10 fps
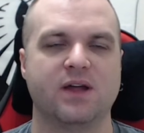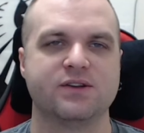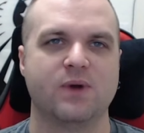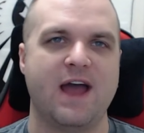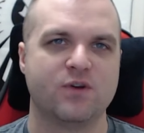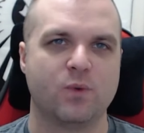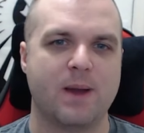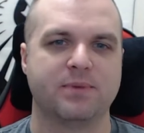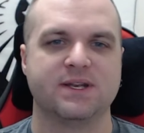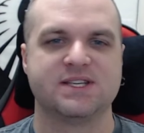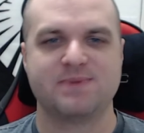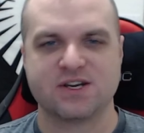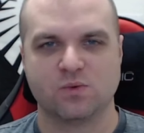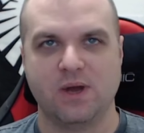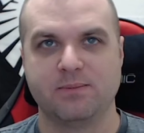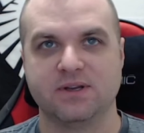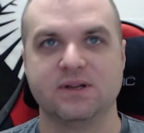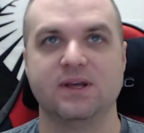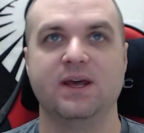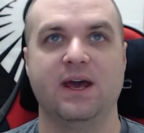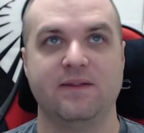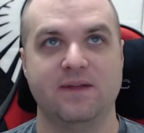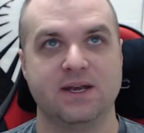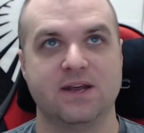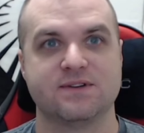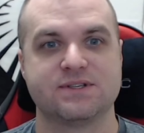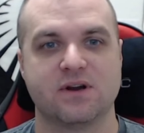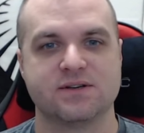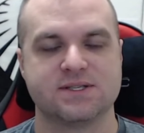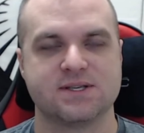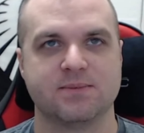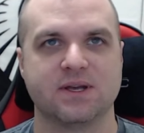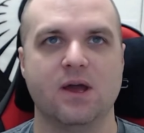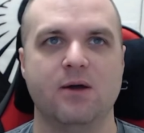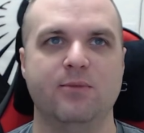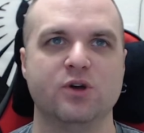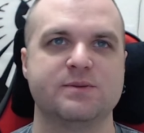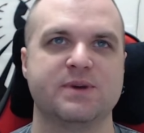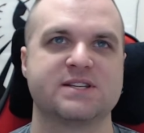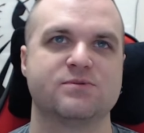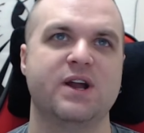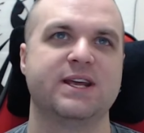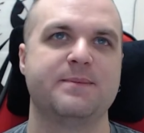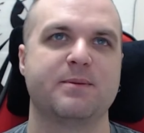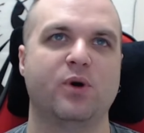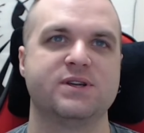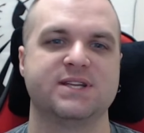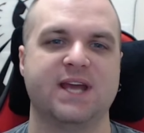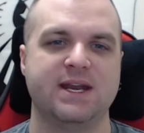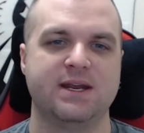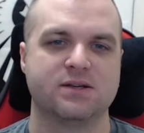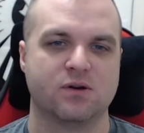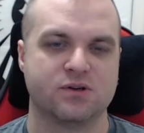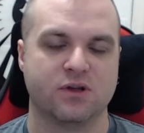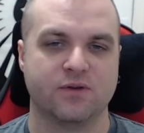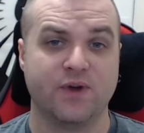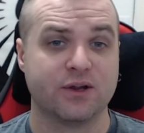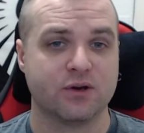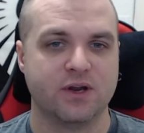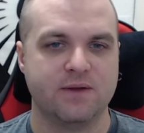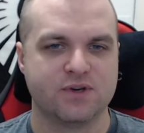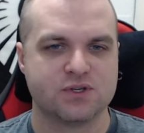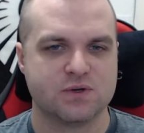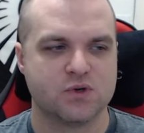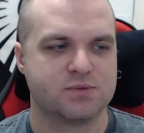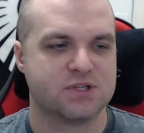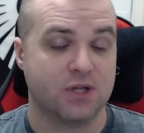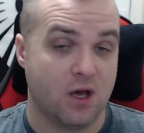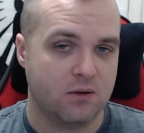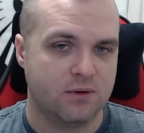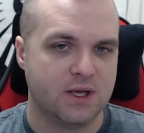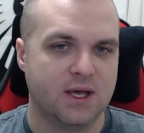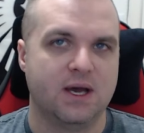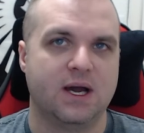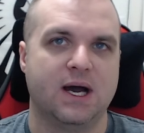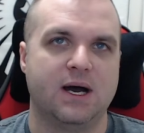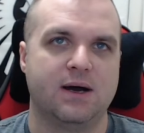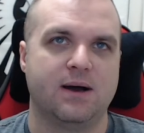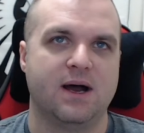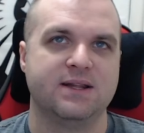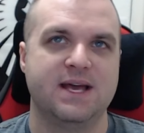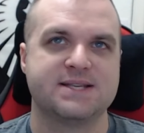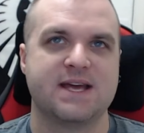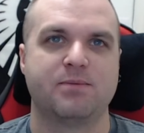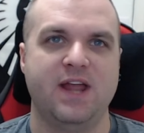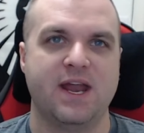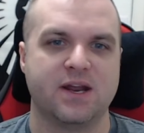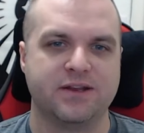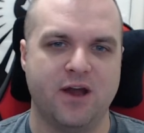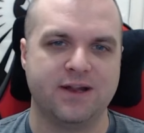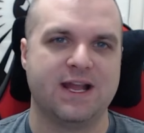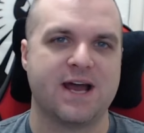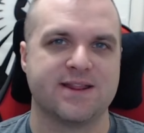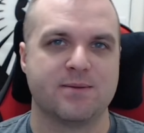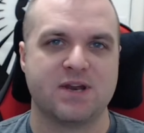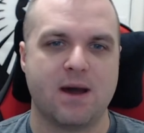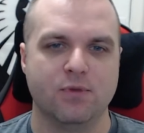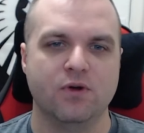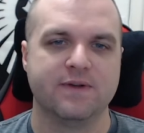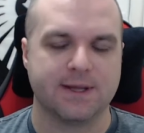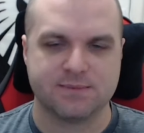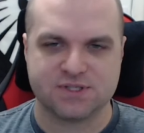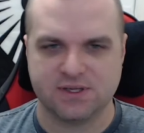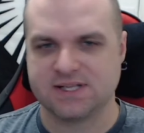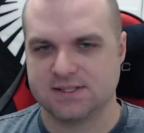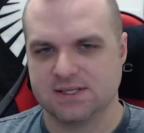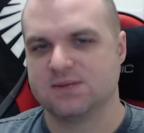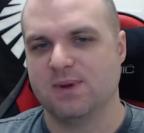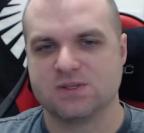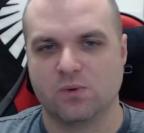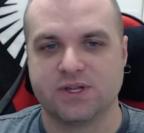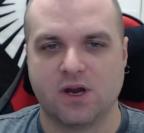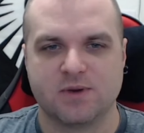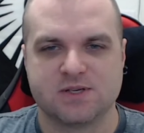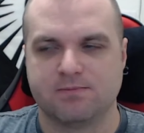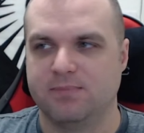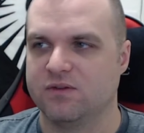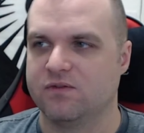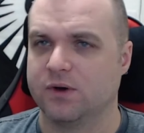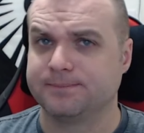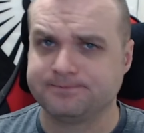I'll do a heavy weapon, special weapon, and then give the sergeant something. Mostly because I'm trying to keep the points of the Acadian or the regular infantry troops low. Unless I plan on gunlining them and not moving them. So it depends on what the army's built for.